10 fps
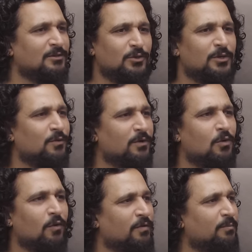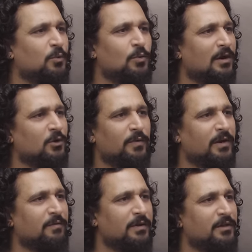So he would go from Pune to
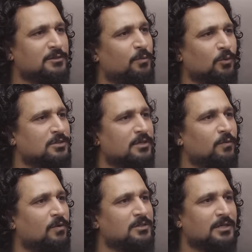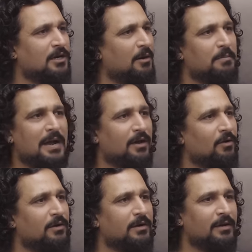wherever his posting was and come back
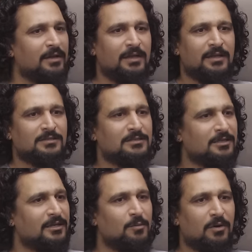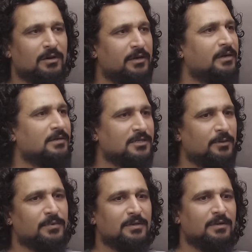on it. Since then, he bought an
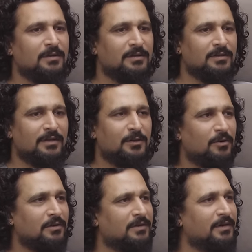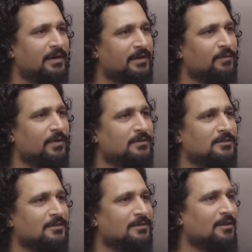Interceptor, then he bought a 390
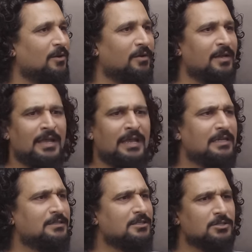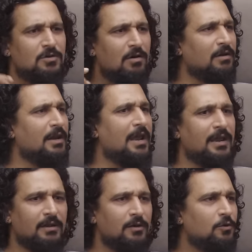Adventure. Now, he's just gone
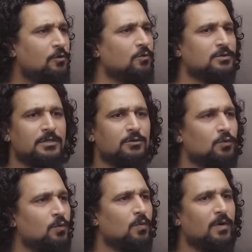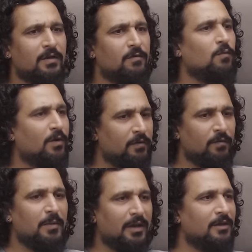and used it to do
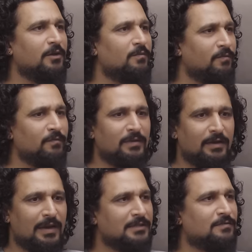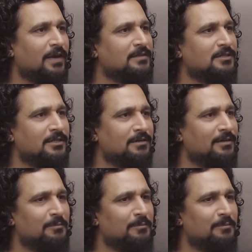whatever bike he next fancied.